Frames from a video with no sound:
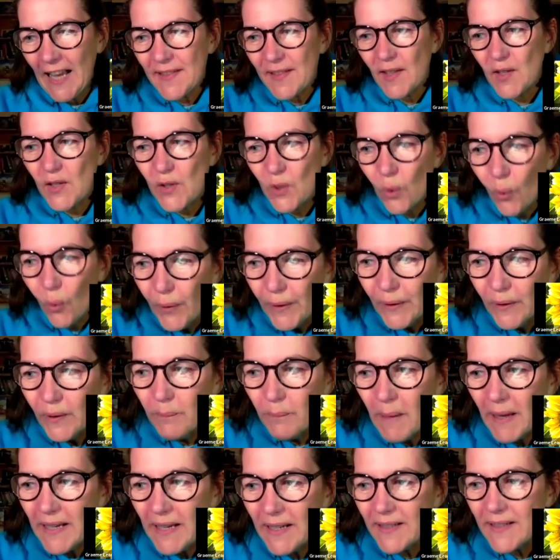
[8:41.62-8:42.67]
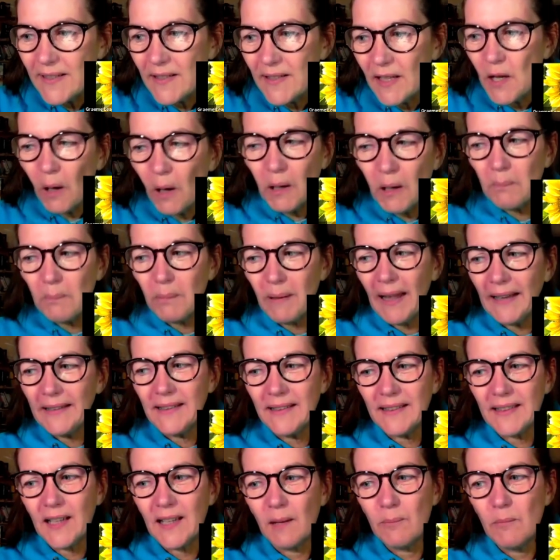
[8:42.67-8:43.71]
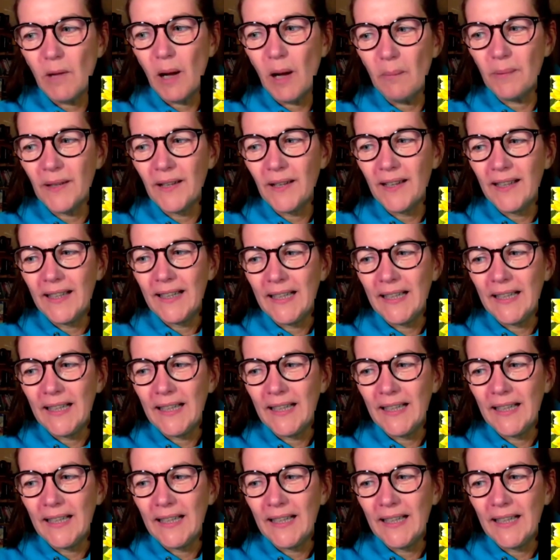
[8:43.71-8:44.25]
As the soil makes the young plant come up,